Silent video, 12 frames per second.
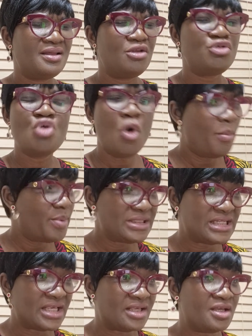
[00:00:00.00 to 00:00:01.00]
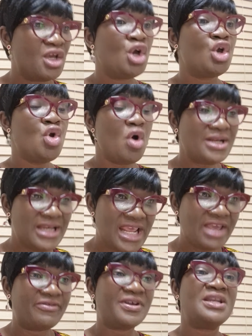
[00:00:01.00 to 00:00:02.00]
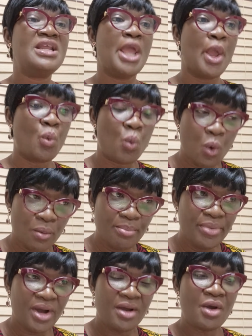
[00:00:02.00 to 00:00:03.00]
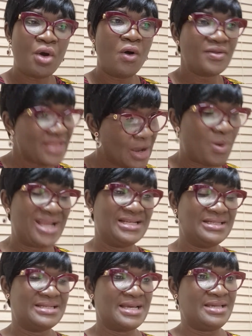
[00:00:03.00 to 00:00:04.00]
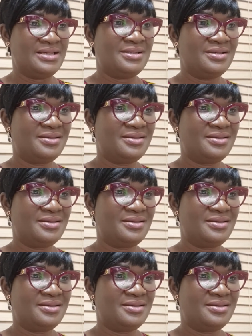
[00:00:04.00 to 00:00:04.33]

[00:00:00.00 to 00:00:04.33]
Nobody got given a womb on their wedding day.